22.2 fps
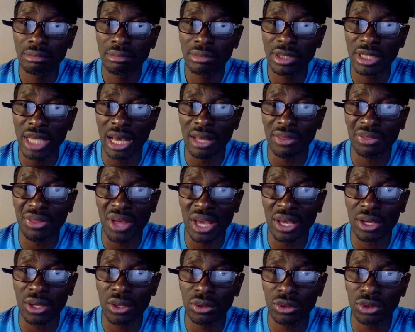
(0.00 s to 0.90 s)

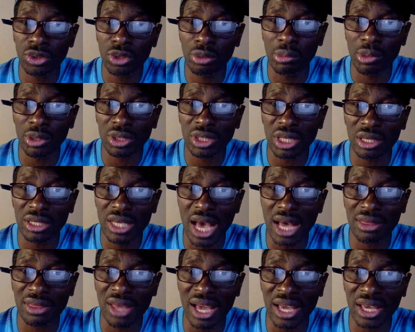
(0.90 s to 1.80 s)
Thank you so much.
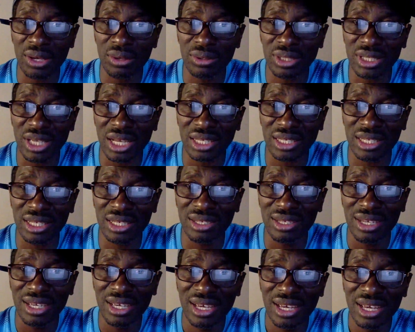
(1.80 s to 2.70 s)
Thank you,
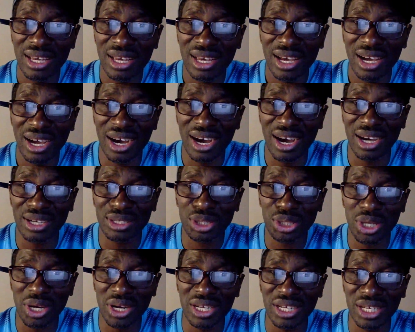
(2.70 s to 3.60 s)
starting
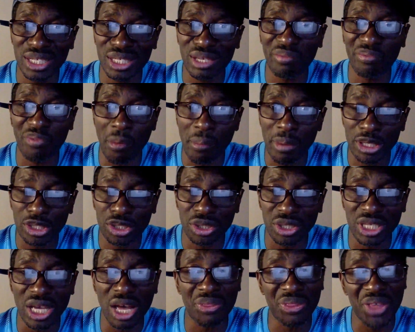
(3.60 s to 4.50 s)
sharing this
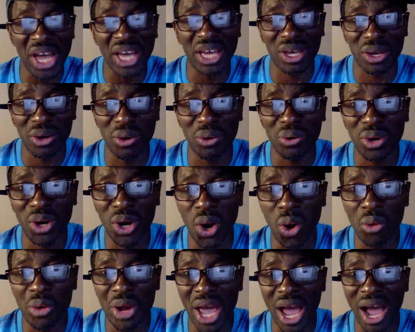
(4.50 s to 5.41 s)
information. So thank you,
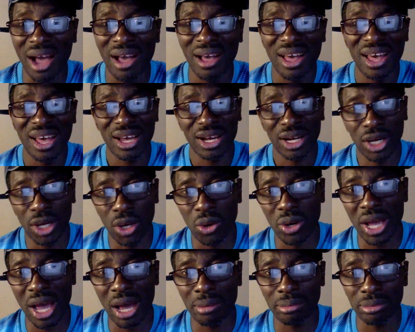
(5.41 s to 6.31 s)
Gloria.
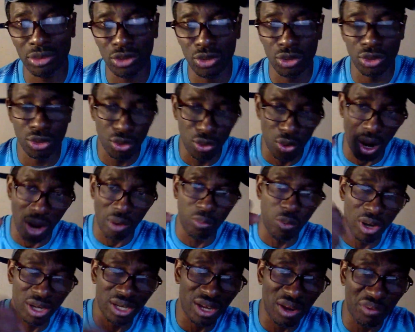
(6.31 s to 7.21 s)
Gloria, you are
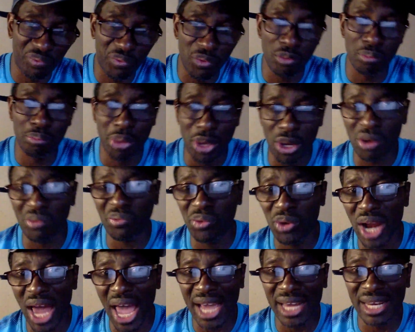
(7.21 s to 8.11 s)
wonderful,
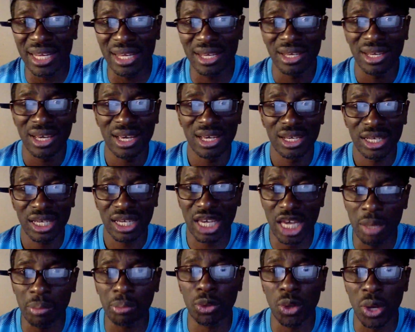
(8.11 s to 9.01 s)
beautiful lady.
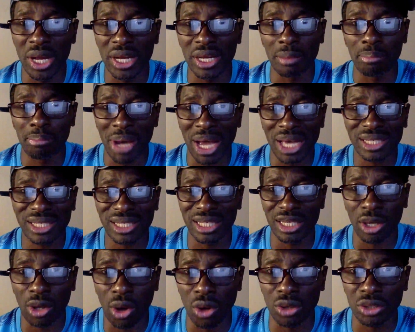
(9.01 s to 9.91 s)
Keep doing the best
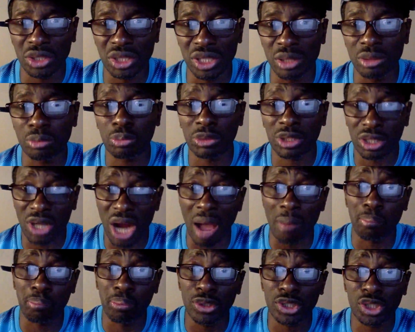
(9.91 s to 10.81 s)
in the country. Try
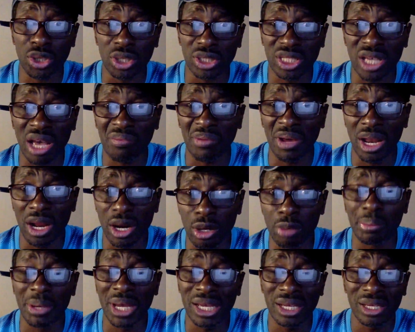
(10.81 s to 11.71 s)
and push yourself a
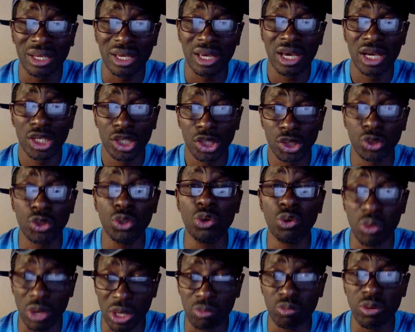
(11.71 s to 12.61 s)
little bit.
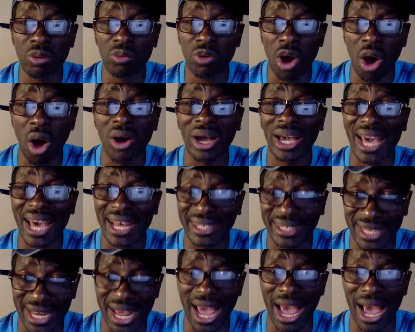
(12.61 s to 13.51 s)
We will all
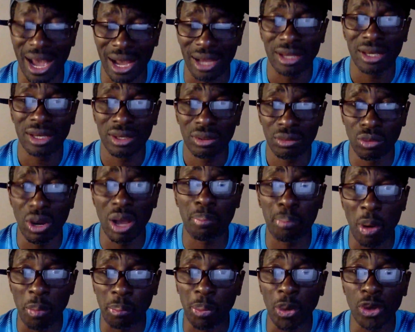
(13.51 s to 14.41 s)
get there.
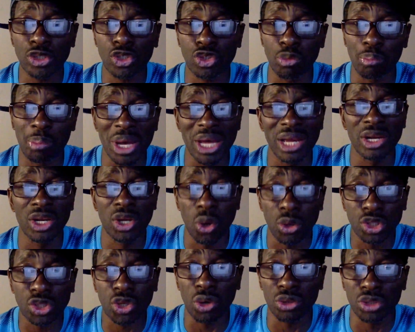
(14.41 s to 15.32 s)
We're supposed to be in
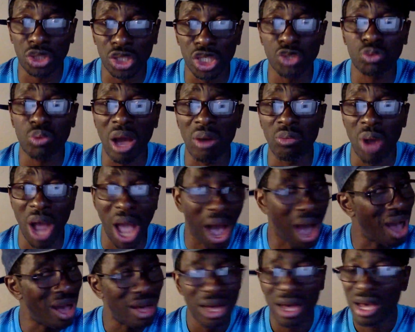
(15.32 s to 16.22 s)
those countries where we
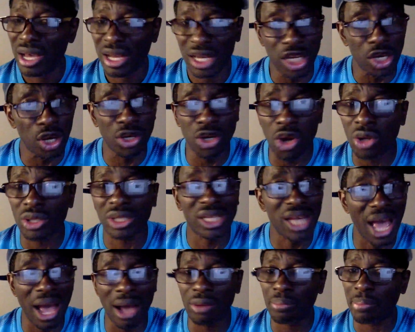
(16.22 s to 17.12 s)
are. You're not
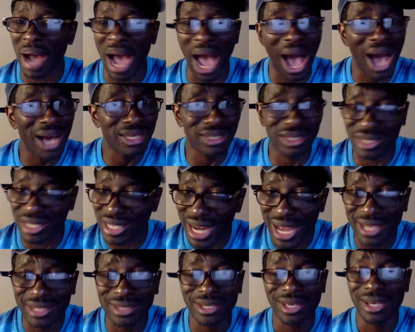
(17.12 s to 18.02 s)
there by
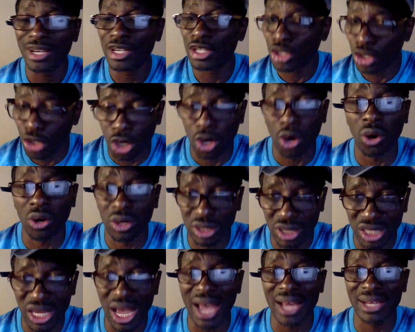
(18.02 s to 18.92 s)
accident.
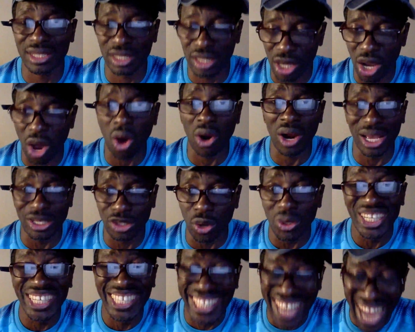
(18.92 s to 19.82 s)
God said, God has
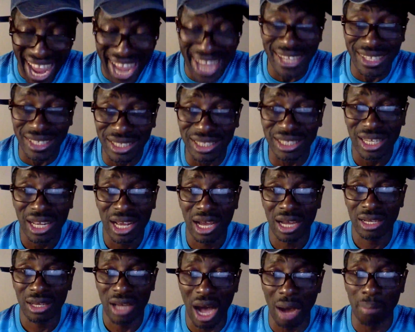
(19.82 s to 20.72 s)
ordained
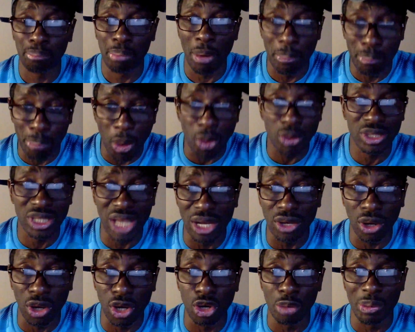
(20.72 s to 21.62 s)
and proposed that
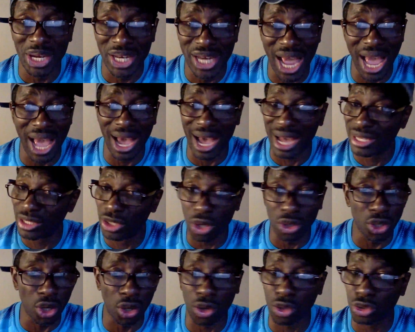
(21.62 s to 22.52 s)
you're going to be there, and
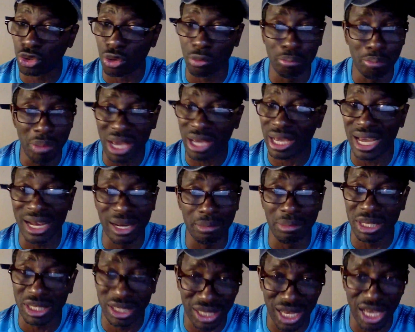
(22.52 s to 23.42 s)
you're not going to make any
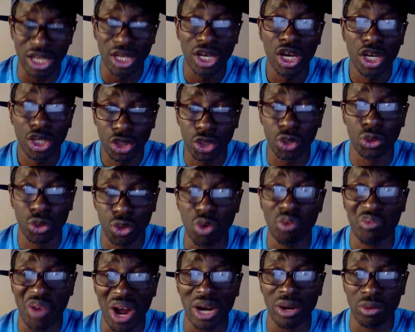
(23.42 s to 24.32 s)
mistake. You
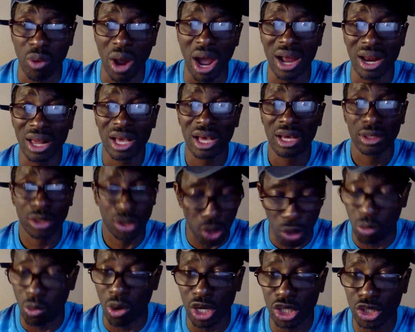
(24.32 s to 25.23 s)
do very well.
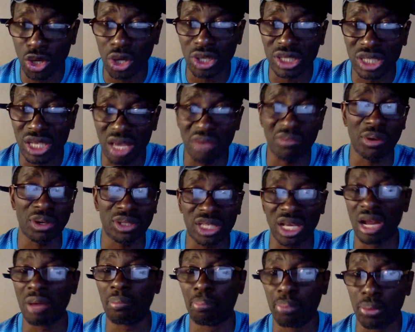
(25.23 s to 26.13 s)
Don't worry. Just give
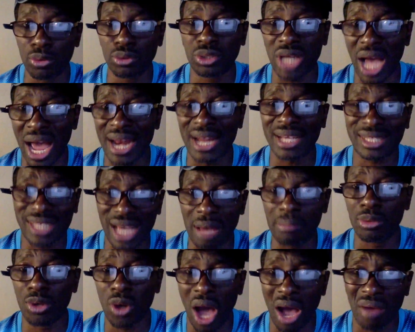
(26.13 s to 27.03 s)
yourself a push.
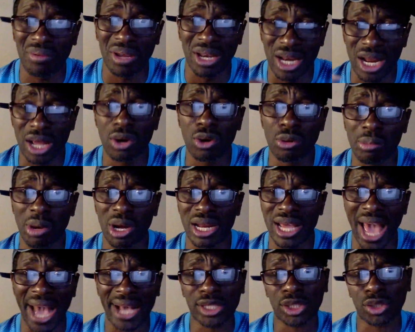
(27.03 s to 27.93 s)
Anytime you have a little
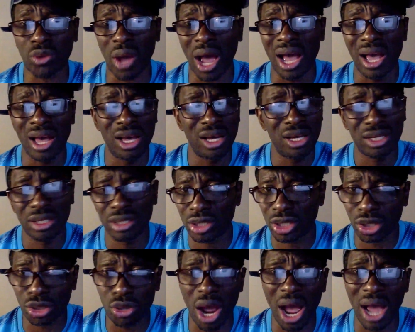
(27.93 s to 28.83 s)
money extra,
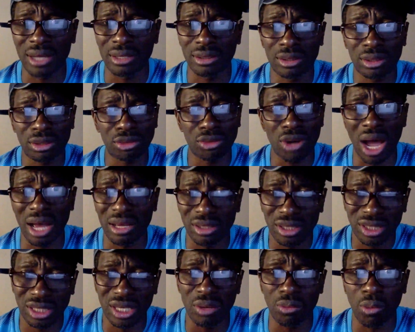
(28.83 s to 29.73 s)
try and
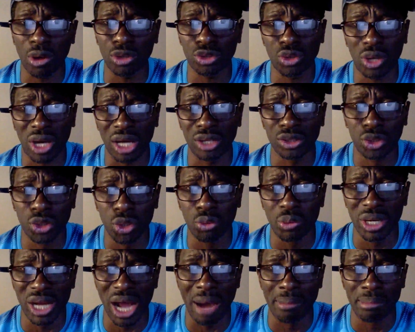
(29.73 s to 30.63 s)
see what you can do
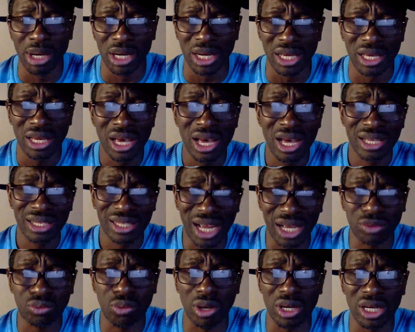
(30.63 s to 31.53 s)
with that money.
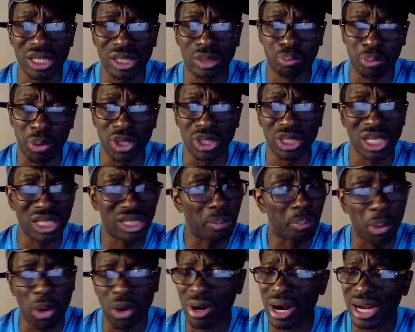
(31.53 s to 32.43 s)
That's what this place is. A
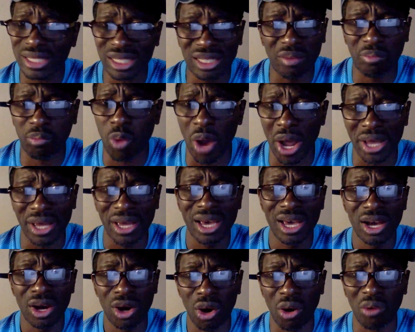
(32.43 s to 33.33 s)
progressive way
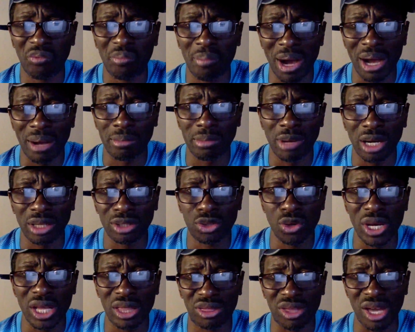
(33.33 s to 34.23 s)
of
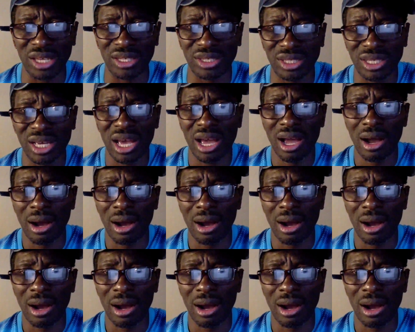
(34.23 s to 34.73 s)
doing things.